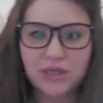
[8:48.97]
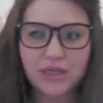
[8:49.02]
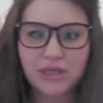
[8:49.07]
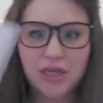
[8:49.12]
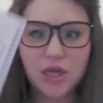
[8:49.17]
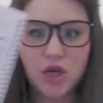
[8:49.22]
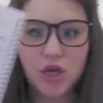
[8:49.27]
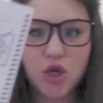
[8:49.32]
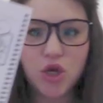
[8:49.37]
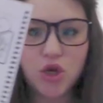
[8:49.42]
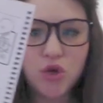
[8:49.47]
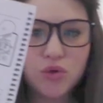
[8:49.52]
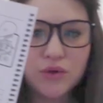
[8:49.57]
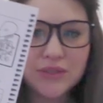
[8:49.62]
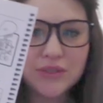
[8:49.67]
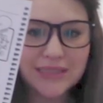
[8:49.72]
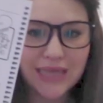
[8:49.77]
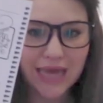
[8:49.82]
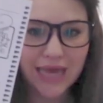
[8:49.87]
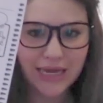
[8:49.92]
the new
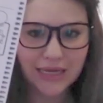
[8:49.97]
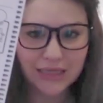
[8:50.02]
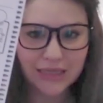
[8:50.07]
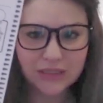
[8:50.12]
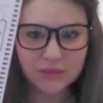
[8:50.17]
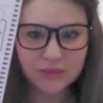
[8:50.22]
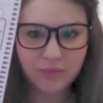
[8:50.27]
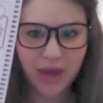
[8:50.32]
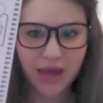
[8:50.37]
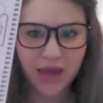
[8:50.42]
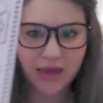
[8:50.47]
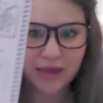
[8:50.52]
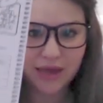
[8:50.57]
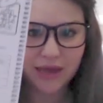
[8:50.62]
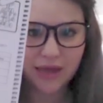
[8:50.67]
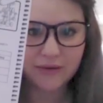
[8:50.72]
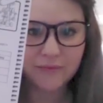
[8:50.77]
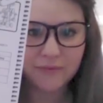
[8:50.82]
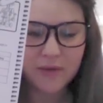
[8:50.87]
science packet.